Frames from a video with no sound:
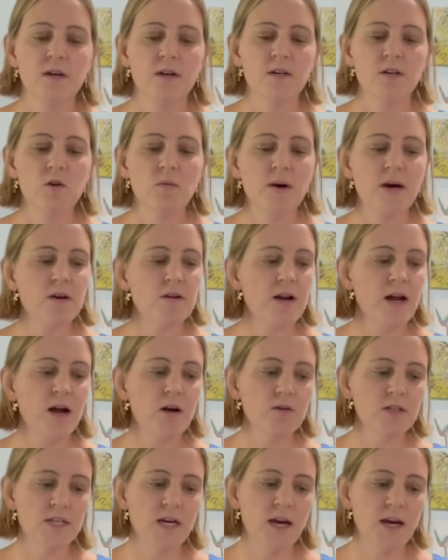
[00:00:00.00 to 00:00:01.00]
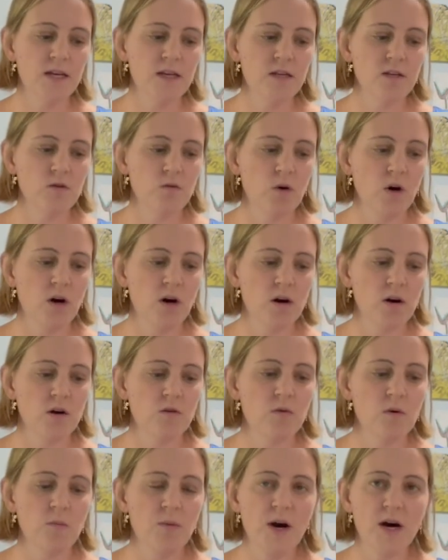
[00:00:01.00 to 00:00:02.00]
No matter how tidy you are, a
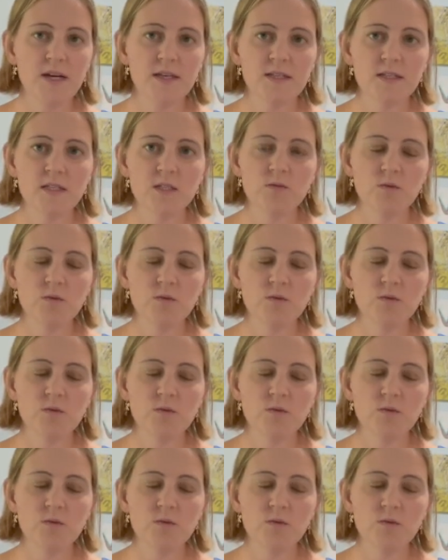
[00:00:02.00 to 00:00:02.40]
roboticist